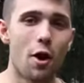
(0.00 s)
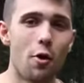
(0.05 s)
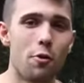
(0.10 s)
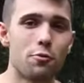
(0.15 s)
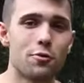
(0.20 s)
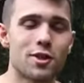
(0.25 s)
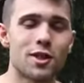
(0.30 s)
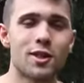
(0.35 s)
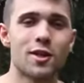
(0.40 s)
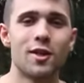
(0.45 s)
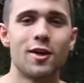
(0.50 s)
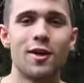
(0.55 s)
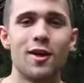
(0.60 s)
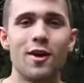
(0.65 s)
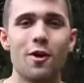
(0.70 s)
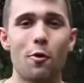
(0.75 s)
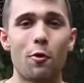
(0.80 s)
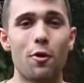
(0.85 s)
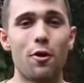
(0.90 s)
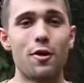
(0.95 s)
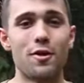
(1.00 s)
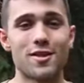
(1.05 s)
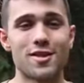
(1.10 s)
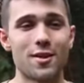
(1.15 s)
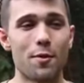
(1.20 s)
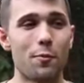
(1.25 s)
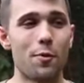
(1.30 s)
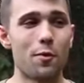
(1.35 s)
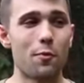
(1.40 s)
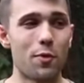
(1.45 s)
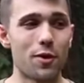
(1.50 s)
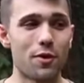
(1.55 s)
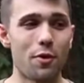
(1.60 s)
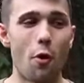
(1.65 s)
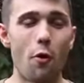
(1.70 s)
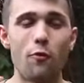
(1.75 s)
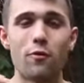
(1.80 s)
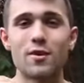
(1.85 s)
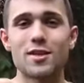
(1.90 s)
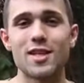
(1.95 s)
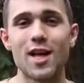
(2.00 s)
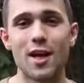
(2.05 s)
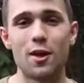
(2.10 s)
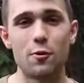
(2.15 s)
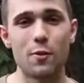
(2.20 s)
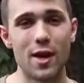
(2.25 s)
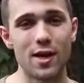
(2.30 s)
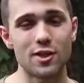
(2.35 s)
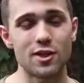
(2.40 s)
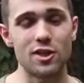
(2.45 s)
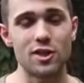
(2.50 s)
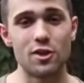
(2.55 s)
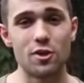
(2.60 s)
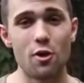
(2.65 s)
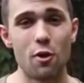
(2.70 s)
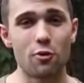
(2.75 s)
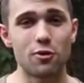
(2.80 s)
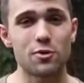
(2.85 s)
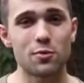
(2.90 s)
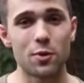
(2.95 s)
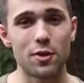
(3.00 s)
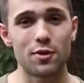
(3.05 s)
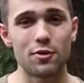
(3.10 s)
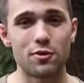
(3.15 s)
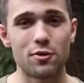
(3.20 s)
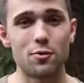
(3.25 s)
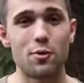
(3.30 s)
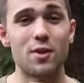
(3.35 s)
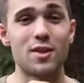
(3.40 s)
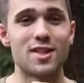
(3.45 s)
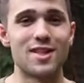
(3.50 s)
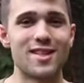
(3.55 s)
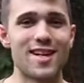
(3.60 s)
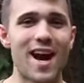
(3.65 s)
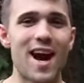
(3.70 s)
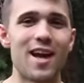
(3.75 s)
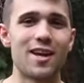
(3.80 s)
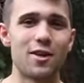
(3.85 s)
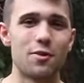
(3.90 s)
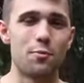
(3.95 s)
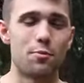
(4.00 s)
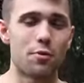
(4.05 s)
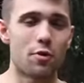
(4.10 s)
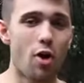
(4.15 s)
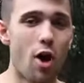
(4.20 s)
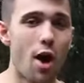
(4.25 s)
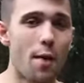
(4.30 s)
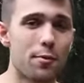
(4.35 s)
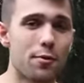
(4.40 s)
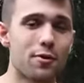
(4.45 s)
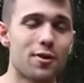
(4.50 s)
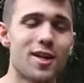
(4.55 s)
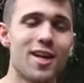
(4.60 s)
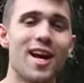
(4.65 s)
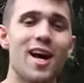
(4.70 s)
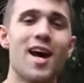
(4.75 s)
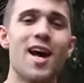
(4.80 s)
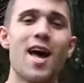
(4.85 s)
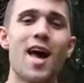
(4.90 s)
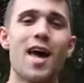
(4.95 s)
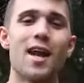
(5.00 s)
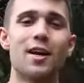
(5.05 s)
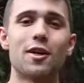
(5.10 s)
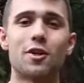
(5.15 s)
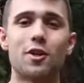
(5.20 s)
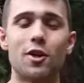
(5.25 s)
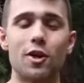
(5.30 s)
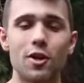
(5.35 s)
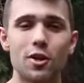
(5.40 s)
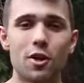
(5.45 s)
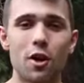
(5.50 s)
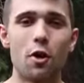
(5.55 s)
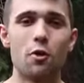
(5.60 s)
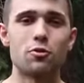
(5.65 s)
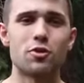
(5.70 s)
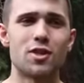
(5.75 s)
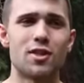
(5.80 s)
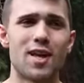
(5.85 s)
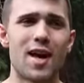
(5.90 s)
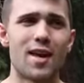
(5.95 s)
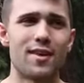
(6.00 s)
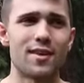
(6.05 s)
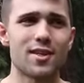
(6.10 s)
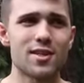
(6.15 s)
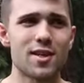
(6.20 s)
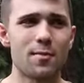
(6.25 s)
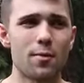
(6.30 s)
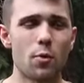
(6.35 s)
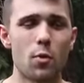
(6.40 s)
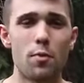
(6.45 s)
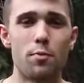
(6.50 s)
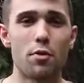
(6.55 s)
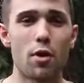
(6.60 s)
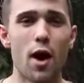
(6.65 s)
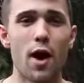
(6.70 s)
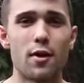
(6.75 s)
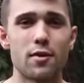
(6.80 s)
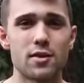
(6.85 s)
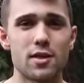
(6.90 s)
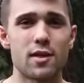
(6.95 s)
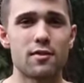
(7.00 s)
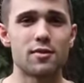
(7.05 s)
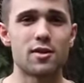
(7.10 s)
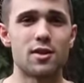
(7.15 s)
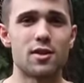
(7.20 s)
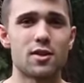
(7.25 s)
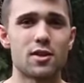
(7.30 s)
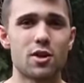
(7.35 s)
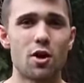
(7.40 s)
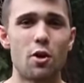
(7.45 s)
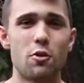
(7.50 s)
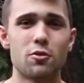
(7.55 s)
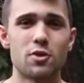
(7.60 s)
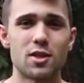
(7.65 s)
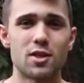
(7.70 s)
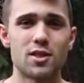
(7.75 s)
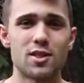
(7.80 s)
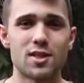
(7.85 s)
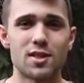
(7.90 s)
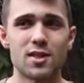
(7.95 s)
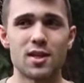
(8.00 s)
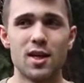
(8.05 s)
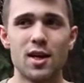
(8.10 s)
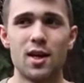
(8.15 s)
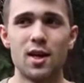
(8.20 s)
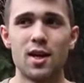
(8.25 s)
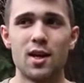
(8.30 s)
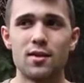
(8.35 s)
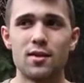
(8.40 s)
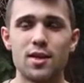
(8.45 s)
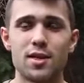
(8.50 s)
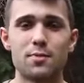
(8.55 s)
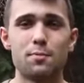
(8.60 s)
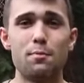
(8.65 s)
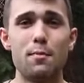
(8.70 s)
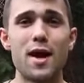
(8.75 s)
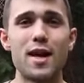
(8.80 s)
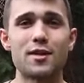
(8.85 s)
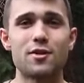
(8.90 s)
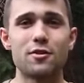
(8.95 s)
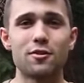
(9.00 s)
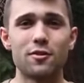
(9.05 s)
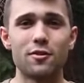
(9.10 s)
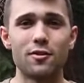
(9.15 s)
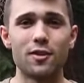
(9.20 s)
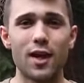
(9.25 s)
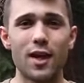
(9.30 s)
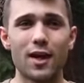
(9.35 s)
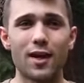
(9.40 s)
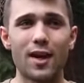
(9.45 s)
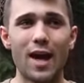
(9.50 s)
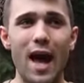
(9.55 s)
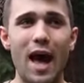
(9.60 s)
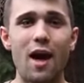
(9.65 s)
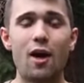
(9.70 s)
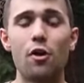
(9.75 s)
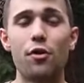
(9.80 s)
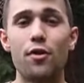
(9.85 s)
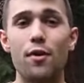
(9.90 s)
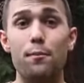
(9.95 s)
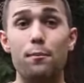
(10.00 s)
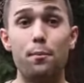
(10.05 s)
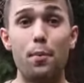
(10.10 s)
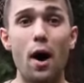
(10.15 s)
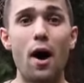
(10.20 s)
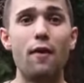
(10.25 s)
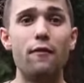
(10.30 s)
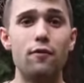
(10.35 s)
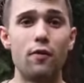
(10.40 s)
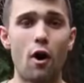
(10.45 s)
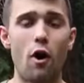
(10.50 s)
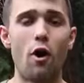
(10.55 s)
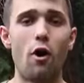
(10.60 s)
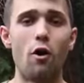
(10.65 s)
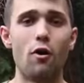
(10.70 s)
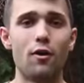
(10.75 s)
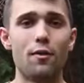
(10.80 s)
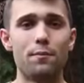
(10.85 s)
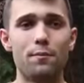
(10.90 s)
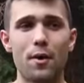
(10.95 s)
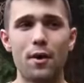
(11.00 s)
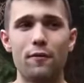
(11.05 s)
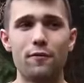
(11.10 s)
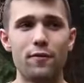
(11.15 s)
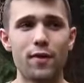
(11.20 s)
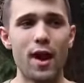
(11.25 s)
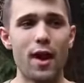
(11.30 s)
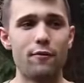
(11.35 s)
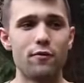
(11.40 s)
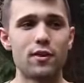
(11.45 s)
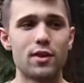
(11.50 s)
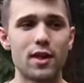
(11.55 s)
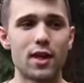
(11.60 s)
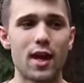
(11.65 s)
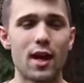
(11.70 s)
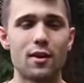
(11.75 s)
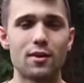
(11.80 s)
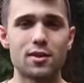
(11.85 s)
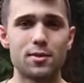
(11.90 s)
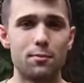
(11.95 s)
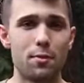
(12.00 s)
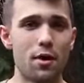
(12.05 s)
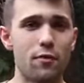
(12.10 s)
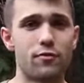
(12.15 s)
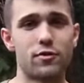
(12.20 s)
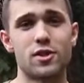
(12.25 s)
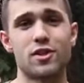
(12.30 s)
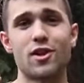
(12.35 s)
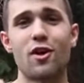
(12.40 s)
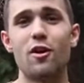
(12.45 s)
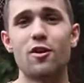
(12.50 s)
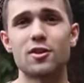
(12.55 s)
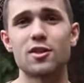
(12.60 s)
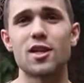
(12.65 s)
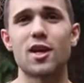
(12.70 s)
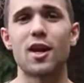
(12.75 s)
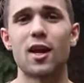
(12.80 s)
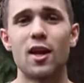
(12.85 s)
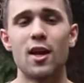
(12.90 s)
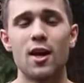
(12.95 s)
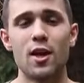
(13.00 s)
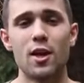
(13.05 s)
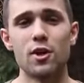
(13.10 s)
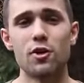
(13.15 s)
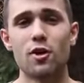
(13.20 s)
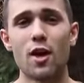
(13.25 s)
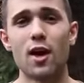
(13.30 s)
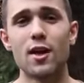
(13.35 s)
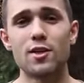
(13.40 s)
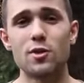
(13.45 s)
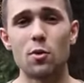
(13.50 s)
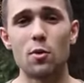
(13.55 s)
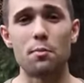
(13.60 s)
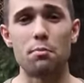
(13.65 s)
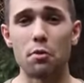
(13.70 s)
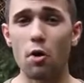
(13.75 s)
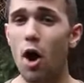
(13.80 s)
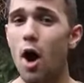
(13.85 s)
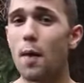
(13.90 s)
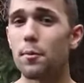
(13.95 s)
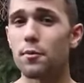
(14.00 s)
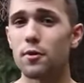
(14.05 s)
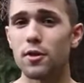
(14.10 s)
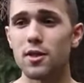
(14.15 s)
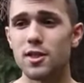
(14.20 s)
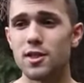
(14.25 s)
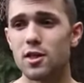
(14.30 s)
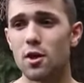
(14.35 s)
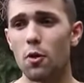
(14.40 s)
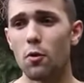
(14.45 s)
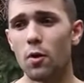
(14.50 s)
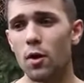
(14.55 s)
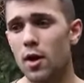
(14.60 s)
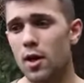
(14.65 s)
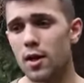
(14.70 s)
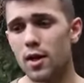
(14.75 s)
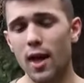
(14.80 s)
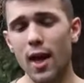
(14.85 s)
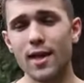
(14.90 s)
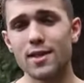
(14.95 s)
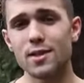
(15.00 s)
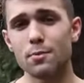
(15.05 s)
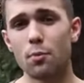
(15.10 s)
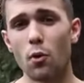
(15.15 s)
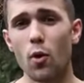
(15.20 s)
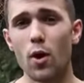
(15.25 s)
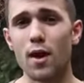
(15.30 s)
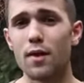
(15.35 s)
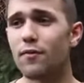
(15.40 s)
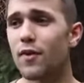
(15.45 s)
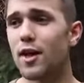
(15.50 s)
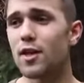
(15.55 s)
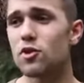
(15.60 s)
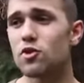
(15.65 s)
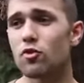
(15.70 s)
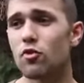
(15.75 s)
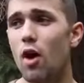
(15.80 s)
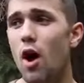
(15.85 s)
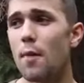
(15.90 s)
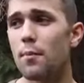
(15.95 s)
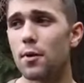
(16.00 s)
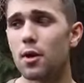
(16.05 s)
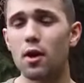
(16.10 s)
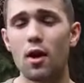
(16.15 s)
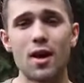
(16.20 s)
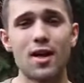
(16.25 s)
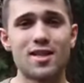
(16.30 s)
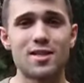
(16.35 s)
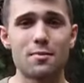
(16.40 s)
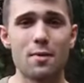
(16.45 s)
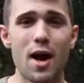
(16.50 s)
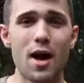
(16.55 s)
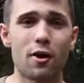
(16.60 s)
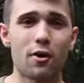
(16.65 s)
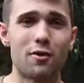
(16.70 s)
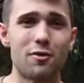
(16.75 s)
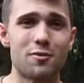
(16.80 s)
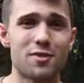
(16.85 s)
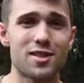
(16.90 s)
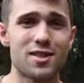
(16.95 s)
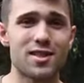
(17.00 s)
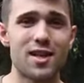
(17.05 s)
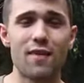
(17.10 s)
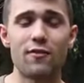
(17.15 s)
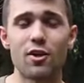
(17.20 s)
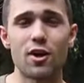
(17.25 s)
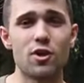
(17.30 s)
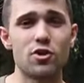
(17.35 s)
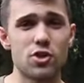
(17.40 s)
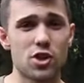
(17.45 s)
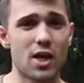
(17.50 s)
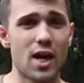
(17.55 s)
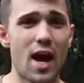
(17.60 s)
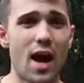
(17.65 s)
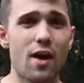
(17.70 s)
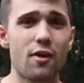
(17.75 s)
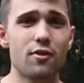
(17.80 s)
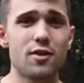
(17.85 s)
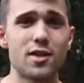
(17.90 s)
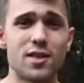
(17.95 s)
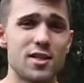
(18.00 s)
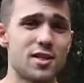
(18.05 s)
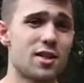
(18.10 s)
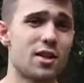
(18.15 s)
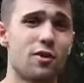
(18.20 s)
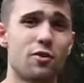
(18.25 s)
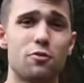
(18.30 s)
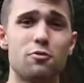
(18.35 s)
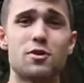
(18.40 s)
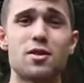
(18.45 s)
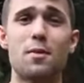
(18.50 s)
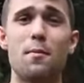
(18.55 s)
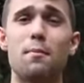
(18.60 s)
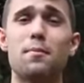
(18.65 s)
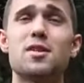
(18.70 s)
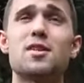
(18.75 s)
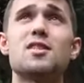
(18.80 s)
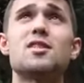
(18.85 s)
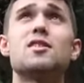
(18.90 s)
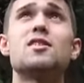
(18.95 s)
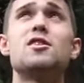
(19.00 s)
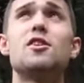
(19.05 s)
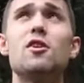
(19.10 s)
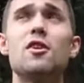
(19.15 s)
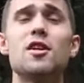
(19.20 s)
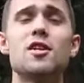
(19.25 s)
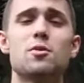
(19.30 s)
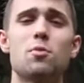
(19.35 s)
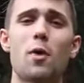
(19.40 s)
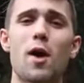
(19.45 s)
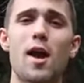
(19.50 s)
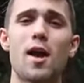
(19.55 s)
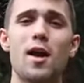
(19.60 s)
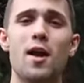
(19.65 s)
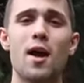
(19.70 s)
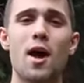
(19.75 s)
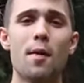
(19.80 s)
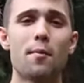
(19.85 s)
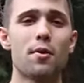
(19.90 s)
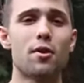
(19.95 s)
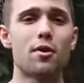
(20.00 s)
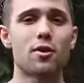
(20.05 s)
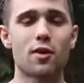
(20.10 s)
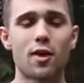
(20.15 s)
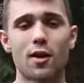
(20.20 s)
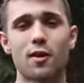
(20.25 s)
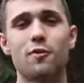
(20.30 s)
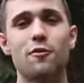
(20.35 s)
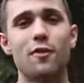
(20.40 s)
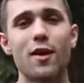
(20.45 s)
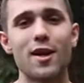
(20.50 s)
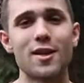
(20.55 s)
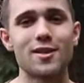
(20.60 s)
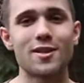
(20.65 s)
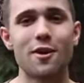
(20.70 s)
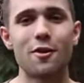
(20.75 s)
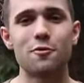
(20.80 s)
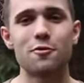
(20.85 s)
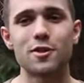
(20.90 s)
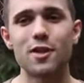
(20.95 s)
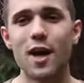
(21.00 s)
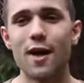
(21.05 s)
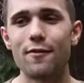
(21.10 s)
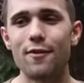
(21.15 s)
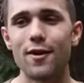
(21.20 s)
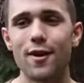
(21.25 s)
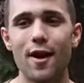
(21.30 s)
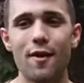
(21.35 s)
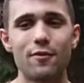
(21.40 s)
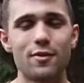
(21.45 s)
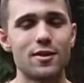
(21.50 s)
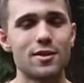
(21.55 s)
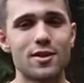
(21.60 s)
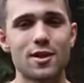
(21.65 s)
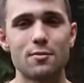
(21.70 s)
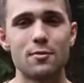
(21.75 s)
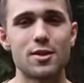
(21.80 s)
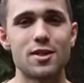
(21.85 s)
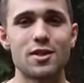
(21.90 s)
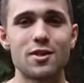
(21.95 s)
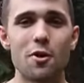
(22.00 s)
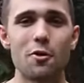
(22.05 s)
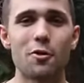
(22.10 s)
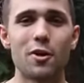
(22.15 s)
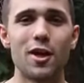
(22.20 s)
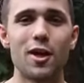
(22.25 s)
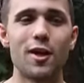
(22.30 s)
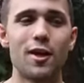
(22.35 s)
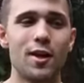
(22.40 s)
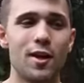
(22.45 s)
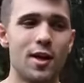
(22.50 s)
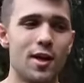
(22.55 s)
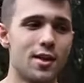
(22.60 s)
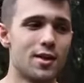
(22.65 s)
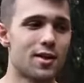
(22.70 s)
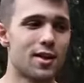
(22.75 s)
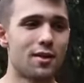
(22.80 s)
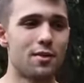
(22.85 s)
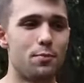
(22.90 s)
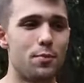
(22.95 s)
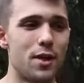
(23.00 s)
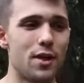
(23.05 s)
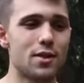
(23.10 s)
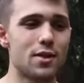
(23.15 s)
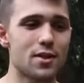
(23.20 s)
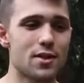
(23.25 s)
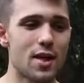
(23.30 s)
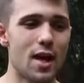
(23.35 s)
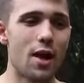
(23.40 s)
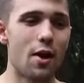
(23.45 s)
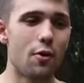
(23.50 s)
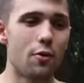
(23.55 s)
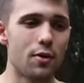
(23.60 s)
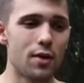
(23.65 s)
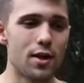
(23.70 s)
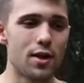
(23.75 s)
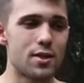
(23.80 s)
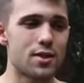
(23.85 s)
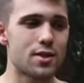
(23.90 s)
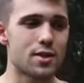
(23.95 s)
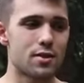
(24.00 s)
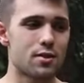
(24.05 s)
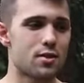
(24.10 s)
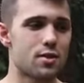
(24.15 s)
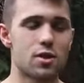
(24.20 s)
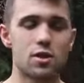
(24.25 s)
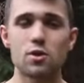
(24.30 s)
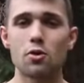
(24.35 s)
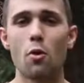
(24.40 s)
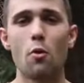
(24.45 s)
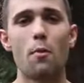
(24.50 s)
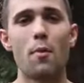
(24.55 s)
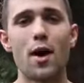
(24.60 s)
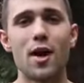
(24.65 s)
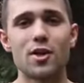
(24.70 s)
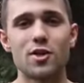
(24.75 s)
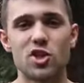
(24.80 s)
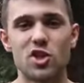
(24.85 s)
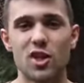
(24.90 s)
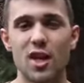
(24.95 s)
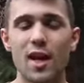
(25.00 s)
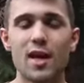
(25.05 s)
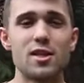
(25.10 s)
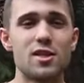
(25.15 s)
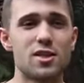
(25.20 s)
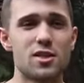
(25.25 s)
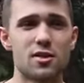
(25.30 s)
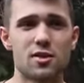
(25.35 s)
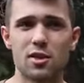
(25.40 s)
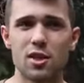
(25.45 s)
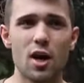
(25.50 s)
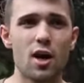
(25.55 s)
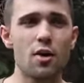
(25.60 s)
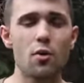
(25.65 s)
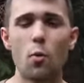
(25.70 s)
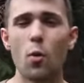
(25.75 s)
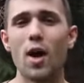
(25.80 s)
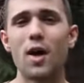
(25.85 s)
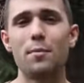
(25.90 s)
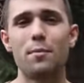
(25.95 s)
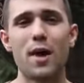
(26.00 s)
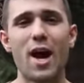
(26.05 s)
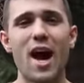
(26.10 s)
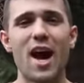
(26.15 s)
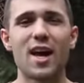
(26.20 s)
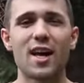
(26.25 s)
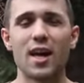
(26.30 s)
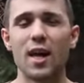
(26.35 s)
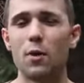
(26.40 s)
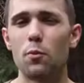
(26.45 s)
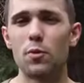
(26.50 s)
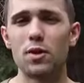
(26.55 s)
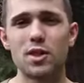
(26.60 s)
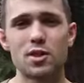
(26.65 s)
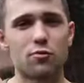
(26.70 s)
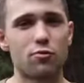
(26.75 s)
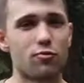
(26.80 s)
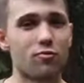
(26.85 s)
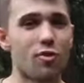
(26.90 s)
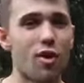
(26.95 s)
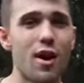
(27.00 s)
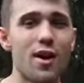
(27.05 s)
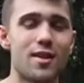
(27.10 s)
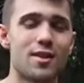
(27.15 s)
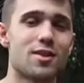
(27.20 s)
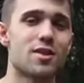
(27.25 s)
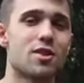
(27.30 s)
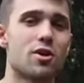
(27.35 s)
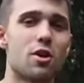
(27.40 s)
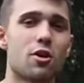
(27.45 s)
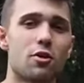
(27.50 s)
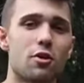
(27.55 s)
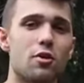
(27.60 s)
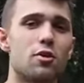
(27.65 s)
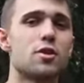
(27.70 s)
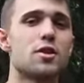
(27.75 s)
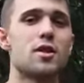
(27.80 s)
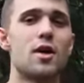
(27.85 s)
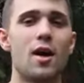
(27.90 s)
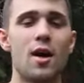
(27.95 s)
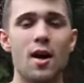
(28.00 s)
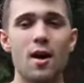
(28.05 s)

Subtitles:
coach or someone with oversight who actually knows what they're doing to diet you properly, and a good coach at that. That's something we pride ourselves in as coaches, is this mental like health above all, above everything else, above results. Like, you got to do it properly. So Case in point, if I drop a client's macros 700 calories, he's gonna lose some serious weight. I'm gonna look like the greatest coach ever. Everything's gonna be so good until he binges out, eats so much, gains a ton of weight back, and we just run in circles.